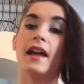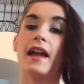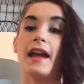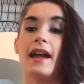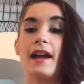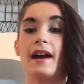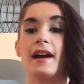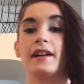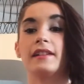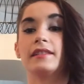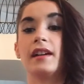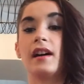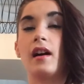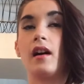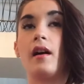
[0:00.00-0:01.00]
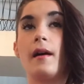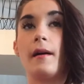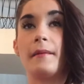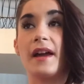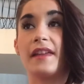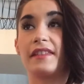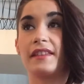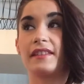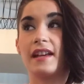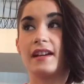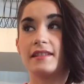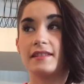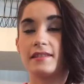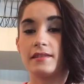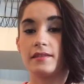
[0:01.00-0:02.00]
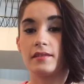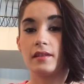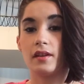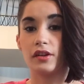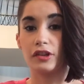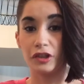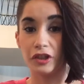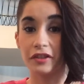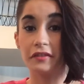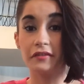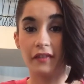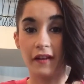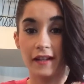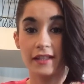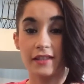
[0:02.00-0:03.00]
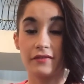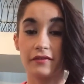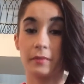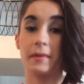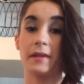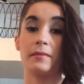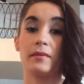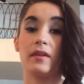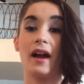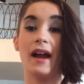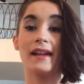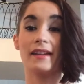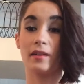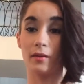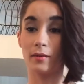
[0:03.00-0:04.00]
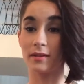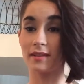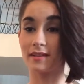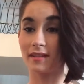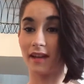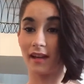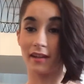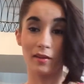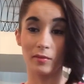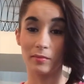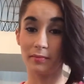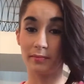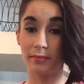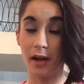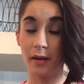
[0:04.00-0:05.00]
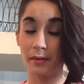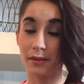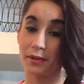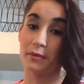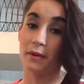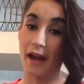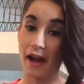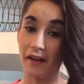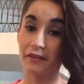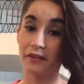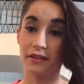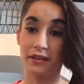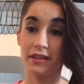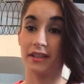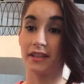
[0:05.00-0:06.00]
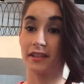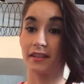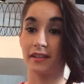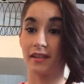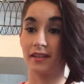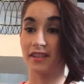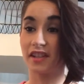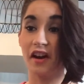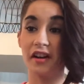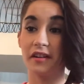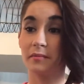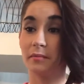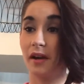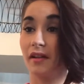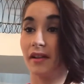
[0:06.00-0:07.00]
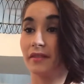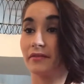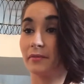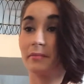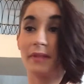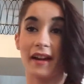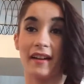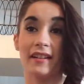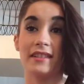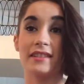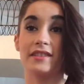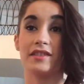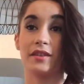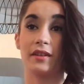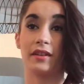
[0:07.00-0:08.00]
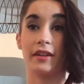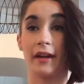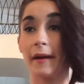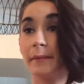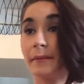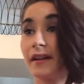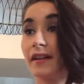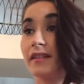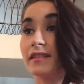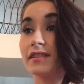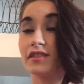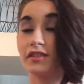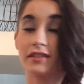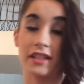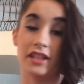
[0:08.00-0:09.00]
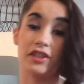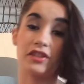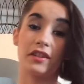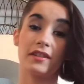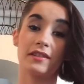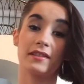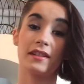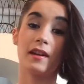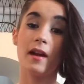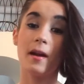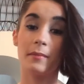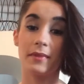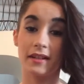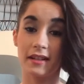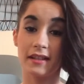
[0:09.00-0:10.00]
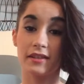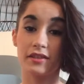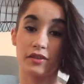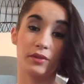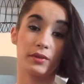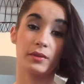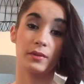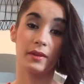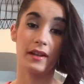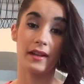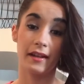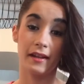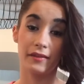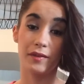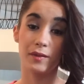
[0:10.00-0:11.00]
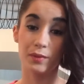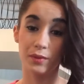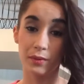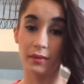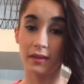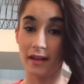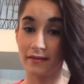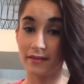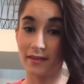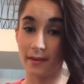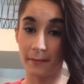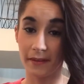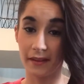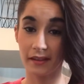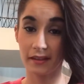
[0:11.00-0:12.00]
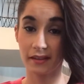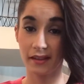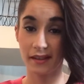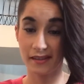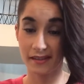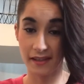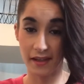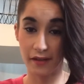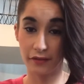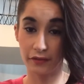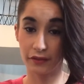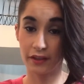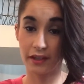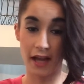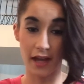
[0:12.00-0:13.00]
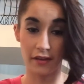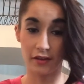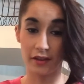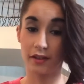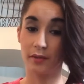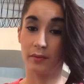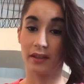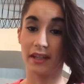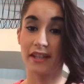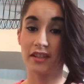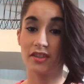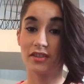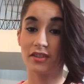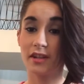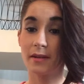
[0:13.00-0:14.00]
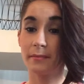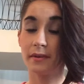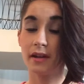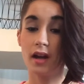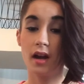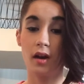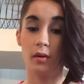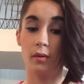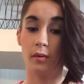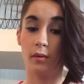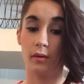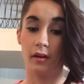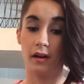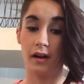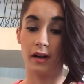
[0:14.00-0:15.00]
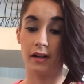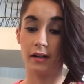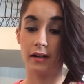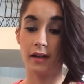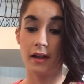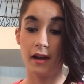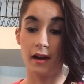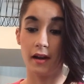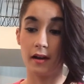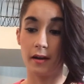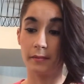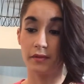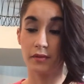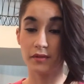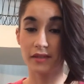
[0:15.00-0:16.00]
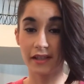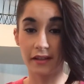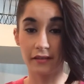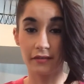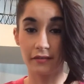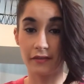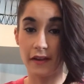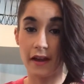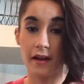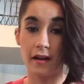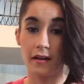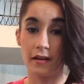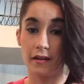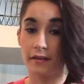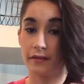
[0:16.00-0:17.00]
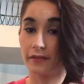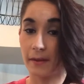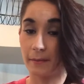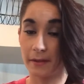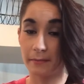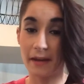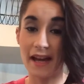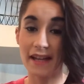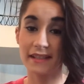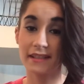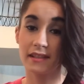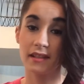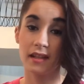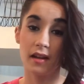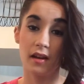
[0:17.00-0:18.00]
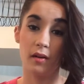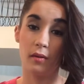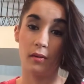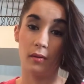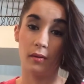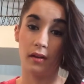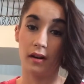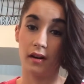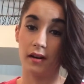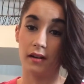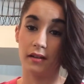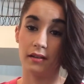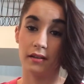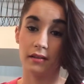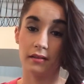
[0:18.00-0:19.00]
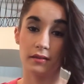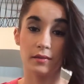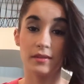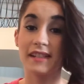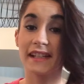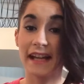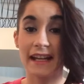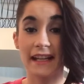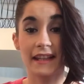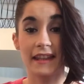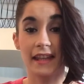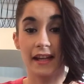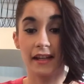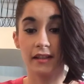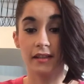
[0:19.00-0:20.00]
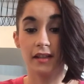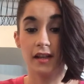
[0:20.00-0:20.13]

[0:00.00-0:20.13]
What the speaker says: And I think that's good advice for people. I know probably you have heard it a ton, probably from parents or grandparents or teachers, but it is true. If you do love something, set it free, either in a relationship or losing a family pet or losing anything.